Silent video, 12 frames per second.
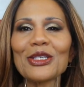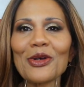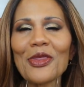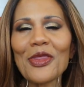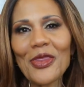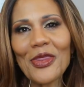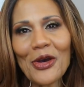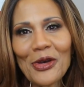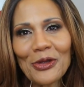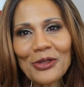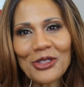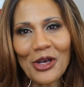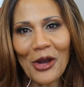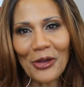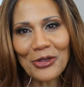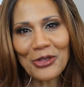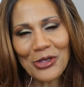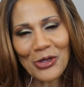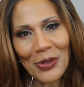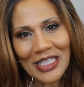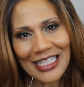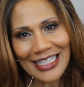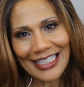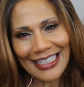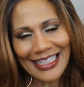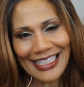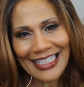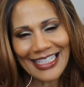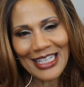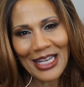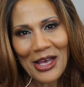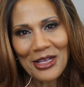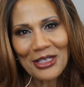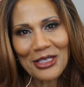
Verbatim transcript: so those are the choices.